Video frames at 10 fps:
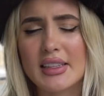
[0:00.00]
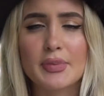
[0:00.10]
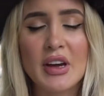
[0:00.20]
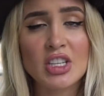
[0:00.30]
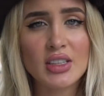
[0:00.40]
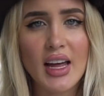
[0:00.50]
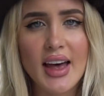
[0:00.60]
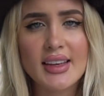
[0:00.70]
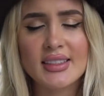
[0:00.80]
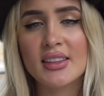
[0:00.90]

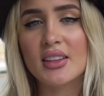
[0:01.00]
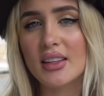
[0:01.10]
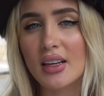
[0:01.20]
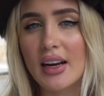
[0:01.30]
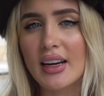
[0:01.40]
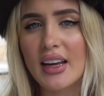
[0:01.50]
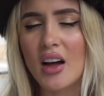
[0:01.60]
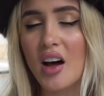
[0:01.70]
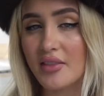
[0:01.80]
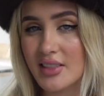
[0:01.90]
specialize in the
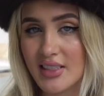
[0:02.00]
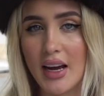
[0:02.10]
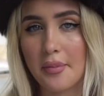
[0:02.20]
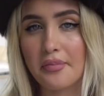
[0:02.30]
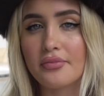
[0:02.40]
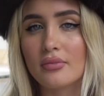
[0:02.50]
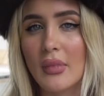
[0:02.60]
training of STEM.